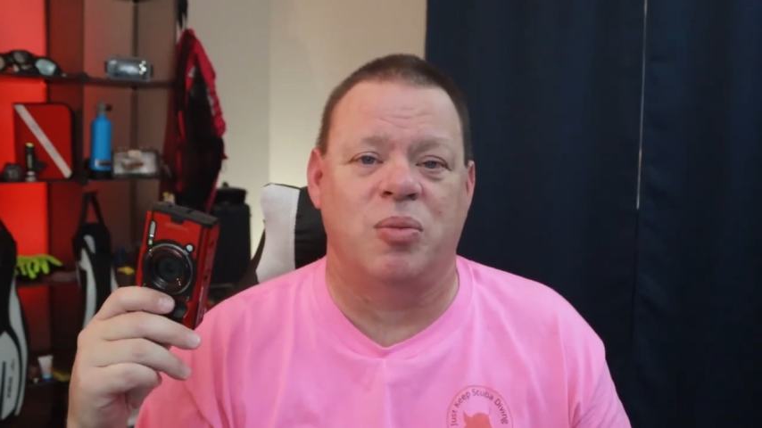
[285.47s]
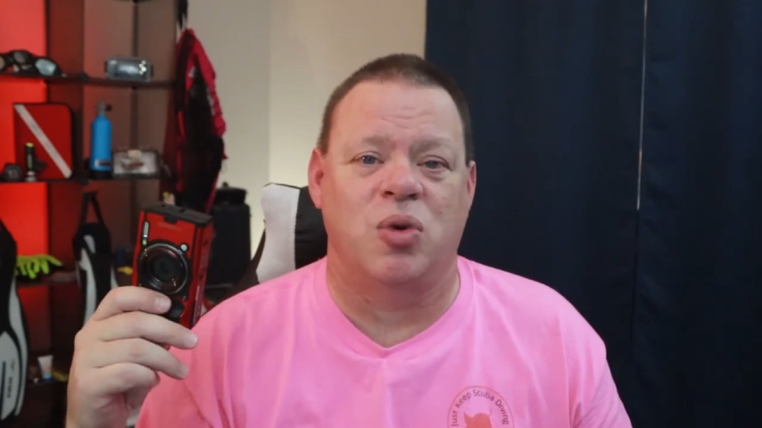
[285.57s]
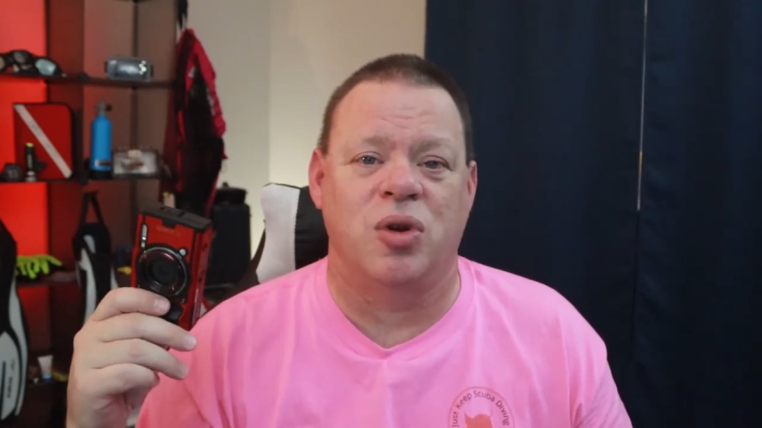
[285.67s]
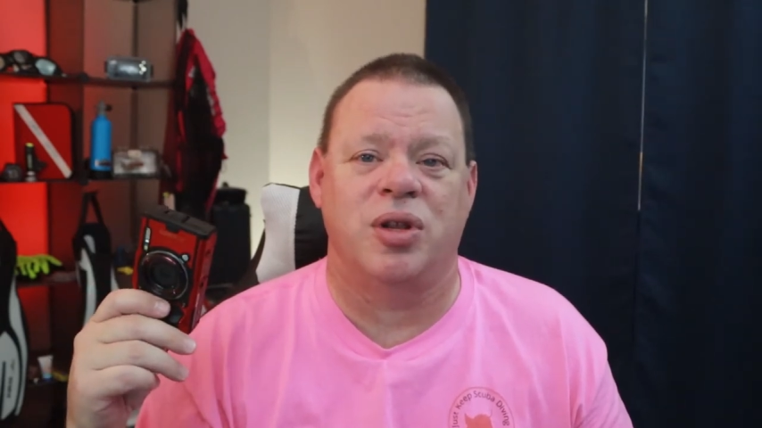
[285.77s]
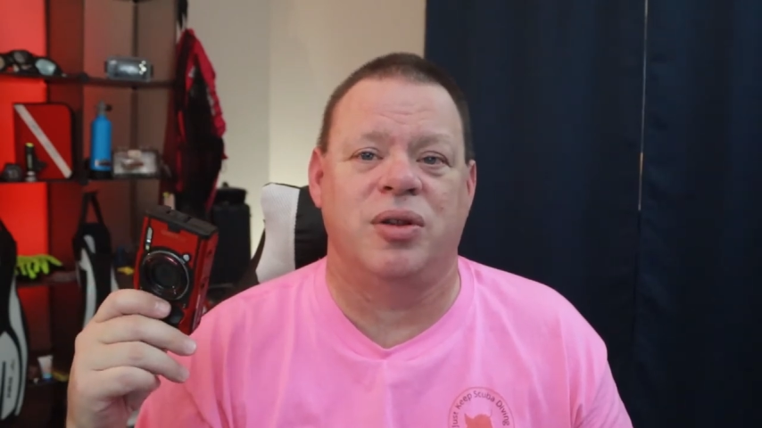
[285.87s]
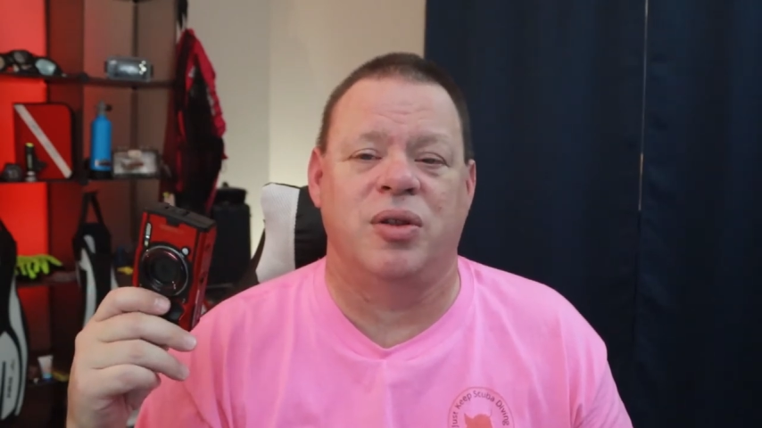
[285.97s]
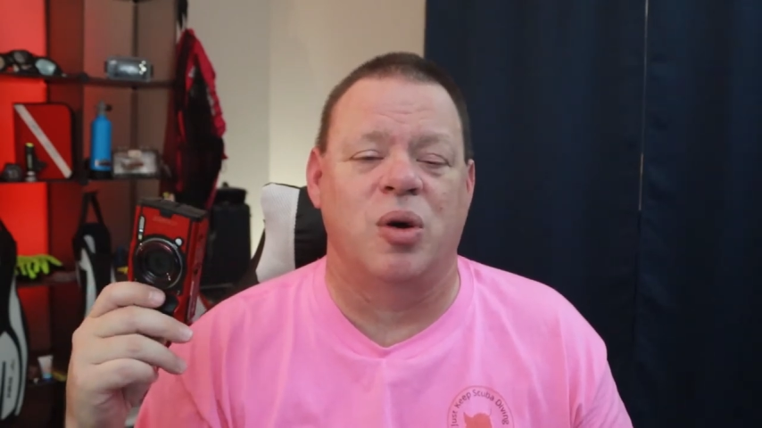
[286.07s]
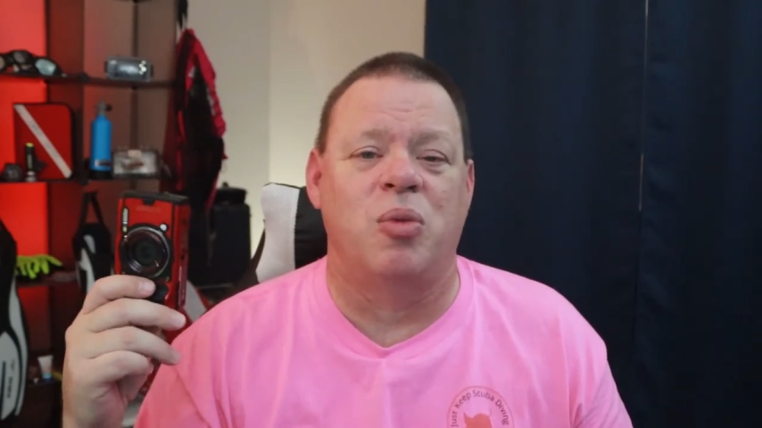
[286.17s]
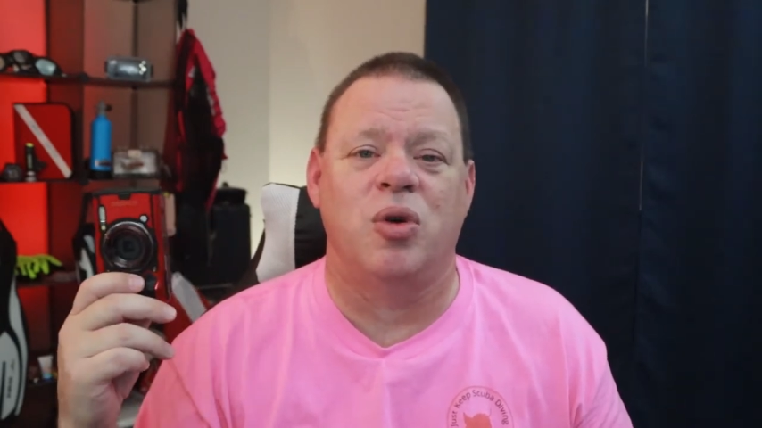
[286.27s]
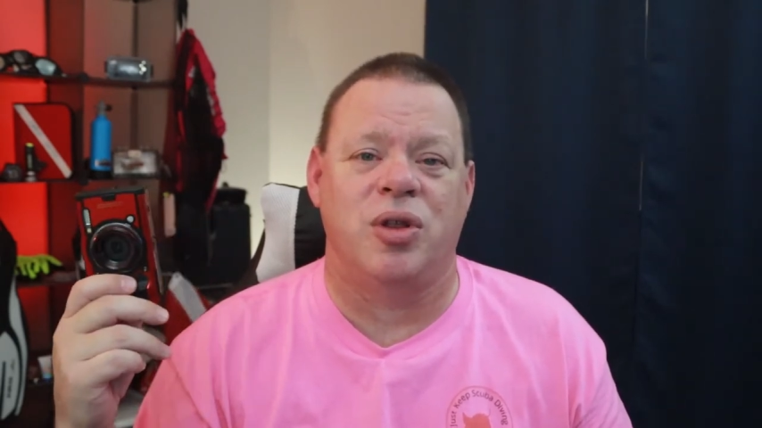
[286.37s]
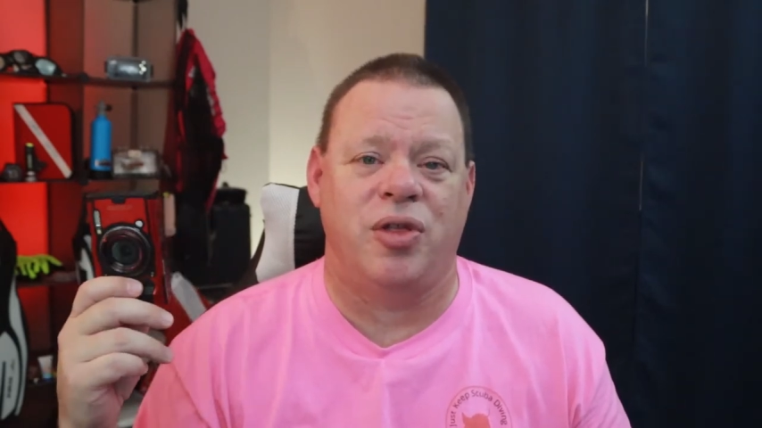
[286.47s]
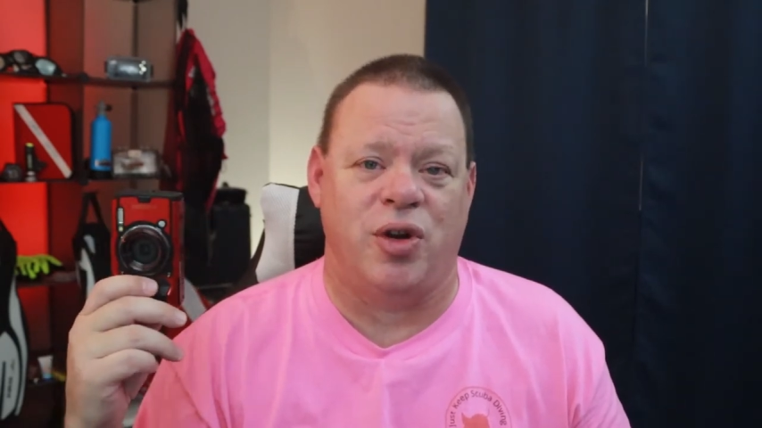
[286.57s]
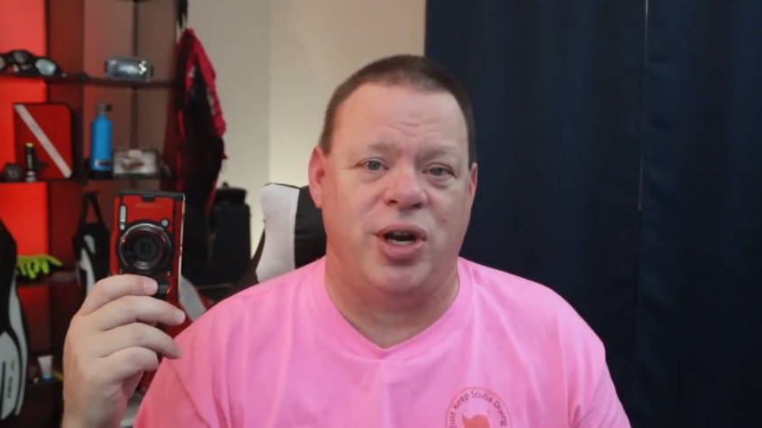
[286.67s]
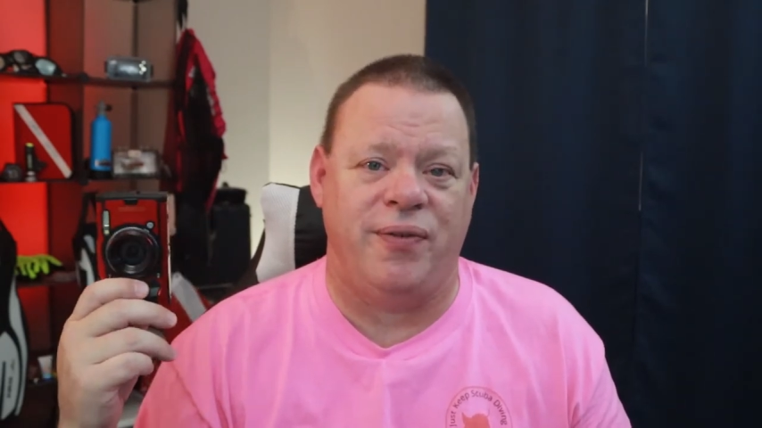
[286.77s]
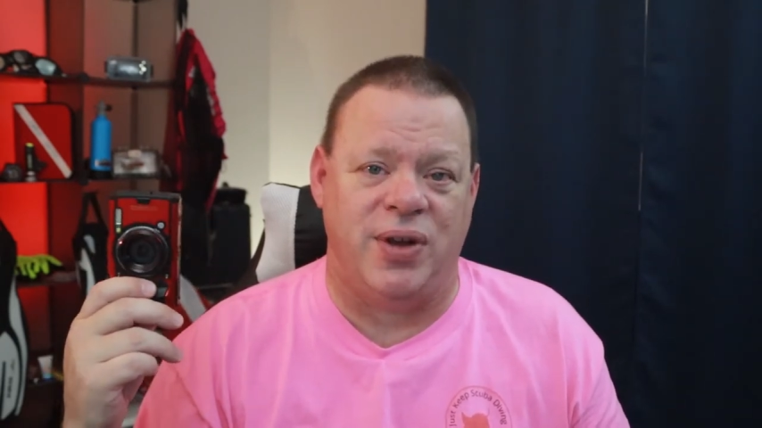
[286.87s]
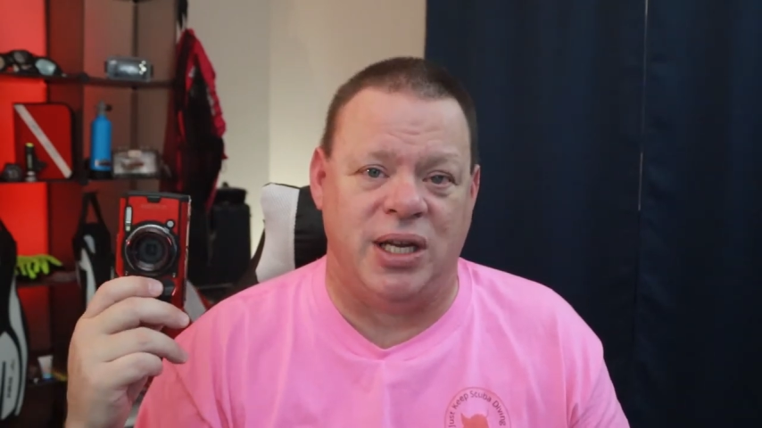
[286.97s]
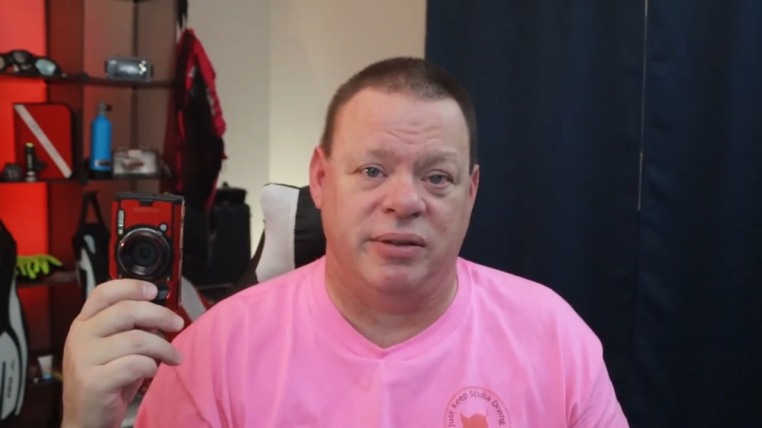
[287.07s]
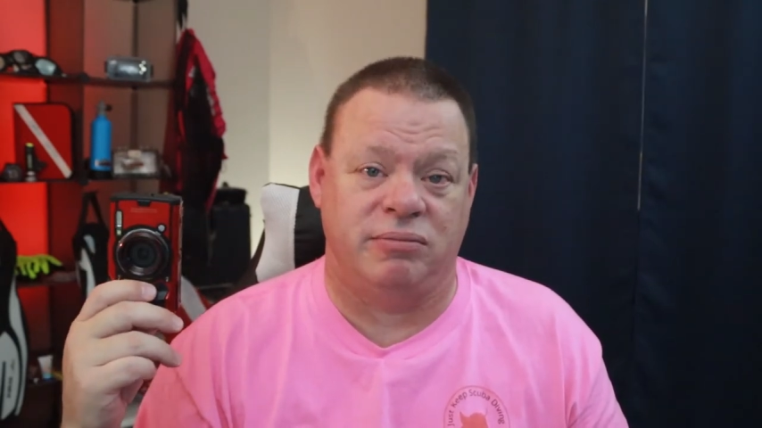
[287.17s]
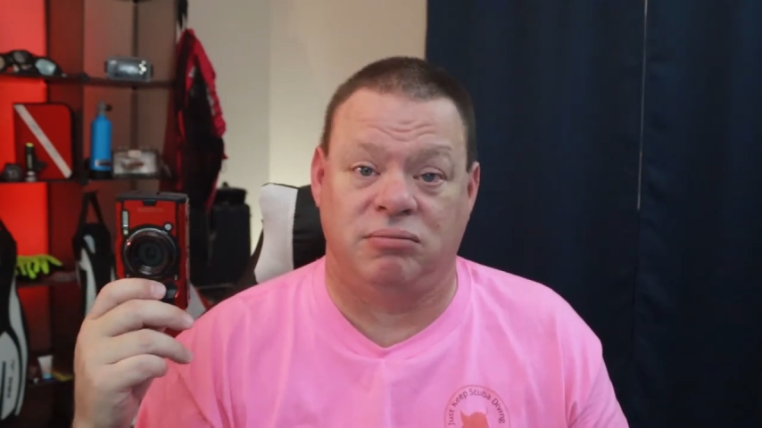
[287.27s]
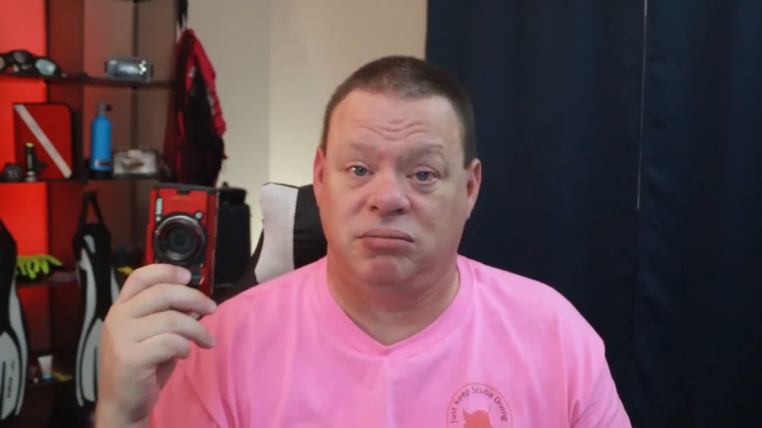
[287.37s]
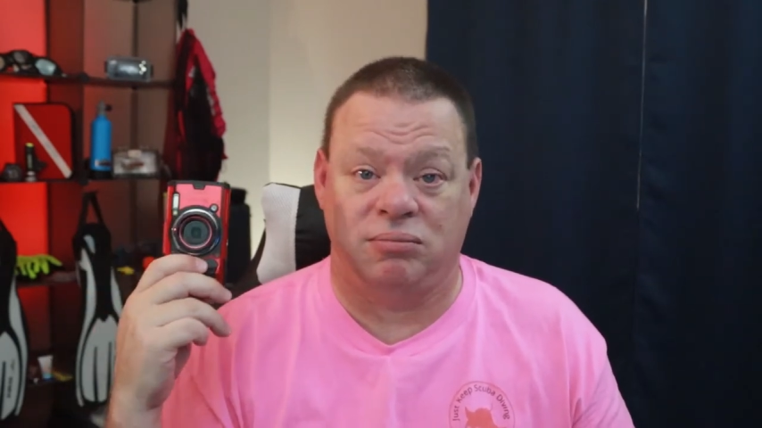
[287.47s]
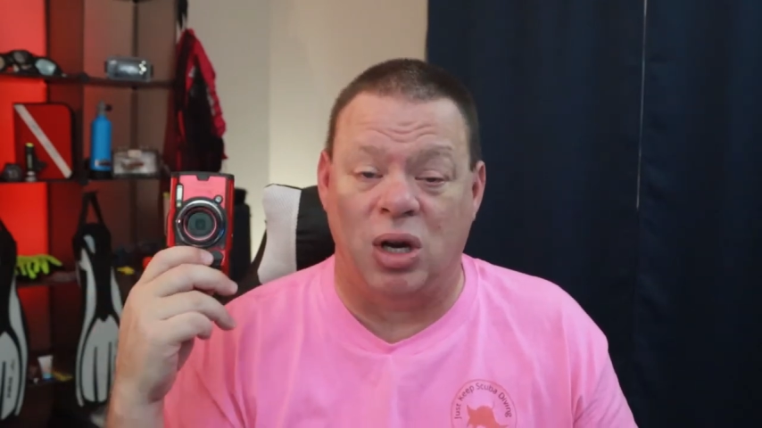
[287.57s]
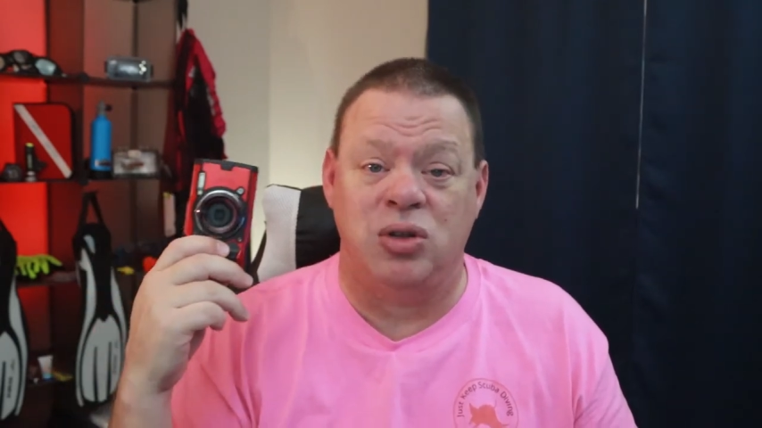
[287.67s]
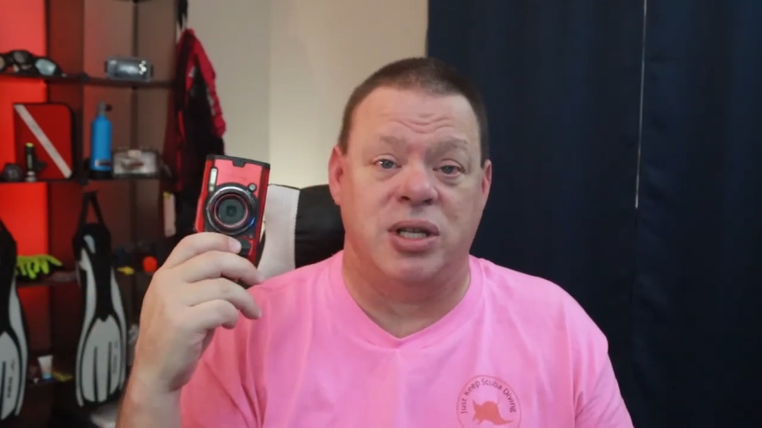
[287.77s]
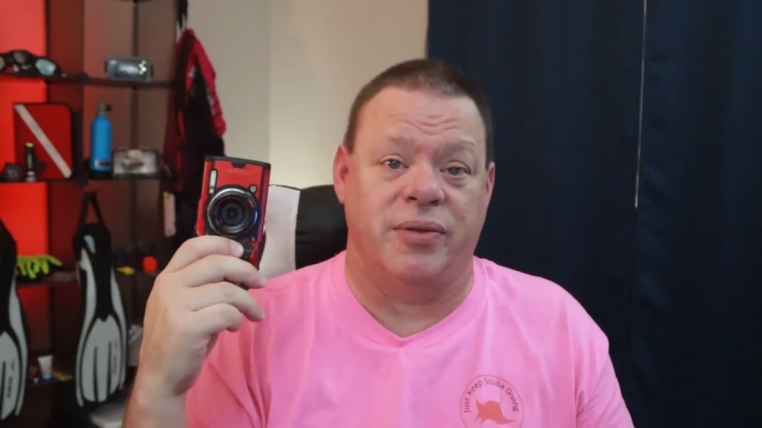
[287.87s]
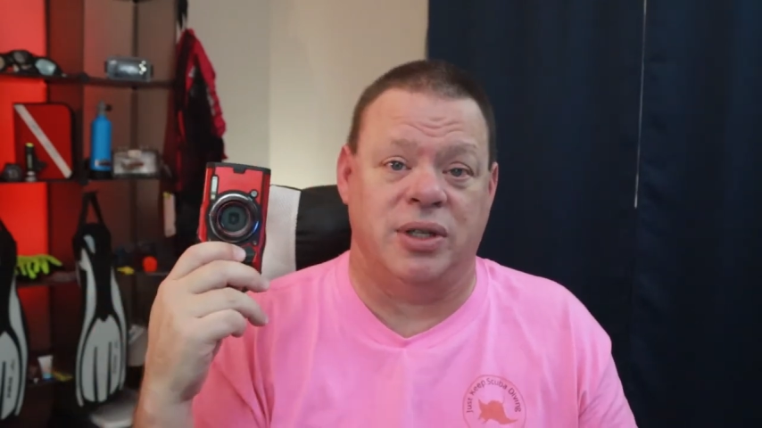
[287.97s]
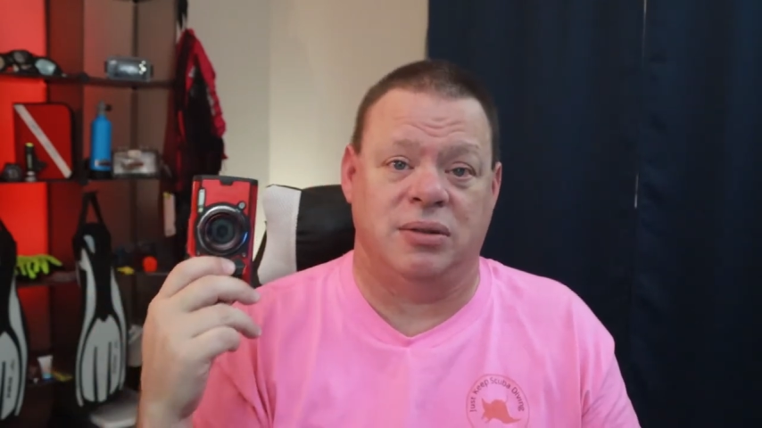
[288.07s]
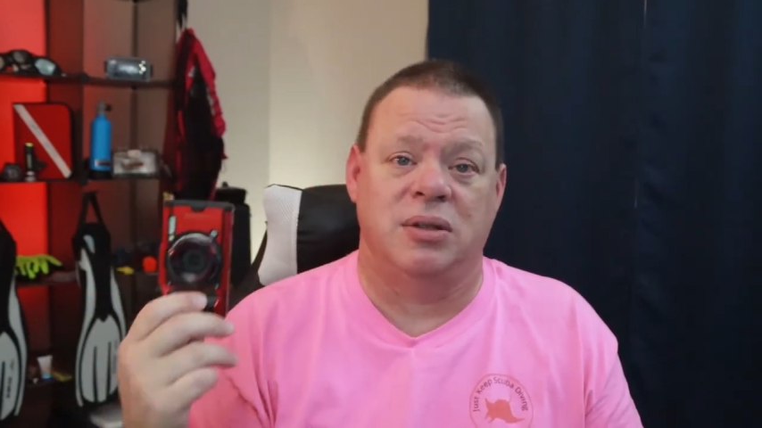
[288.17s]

more than 30 feet, most of it.